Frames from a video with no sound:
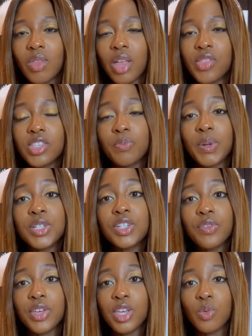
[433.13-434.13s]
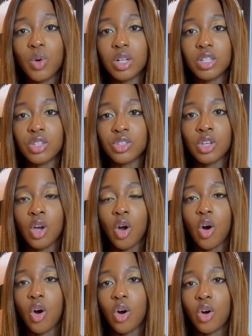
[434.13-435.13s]
There's a bunch of cute ones
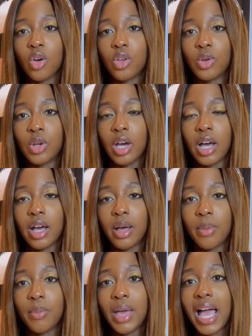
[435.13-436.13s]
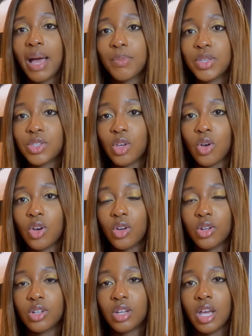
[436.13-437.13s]
on
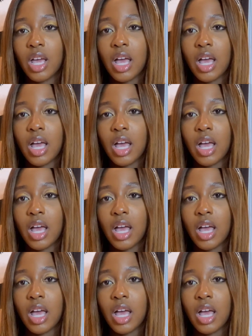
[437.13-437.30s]
Amazon.